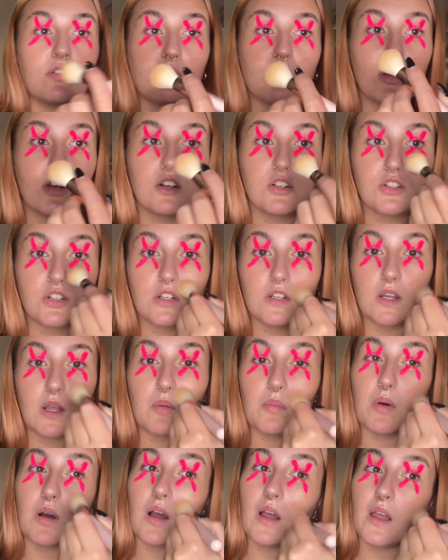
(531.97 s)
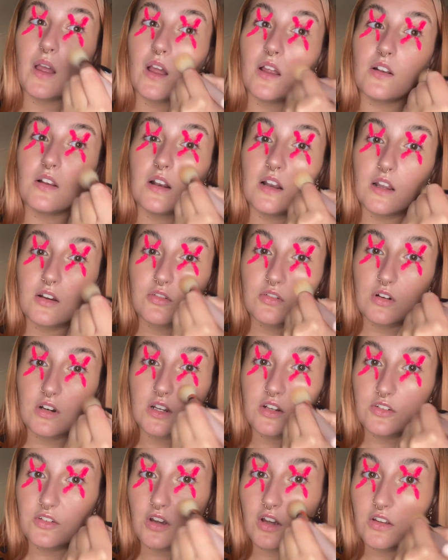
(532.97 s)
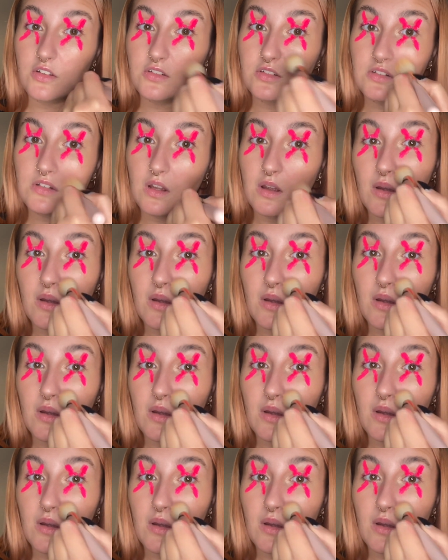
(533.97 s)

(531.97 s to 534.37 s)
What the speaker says: brush nearby and literally just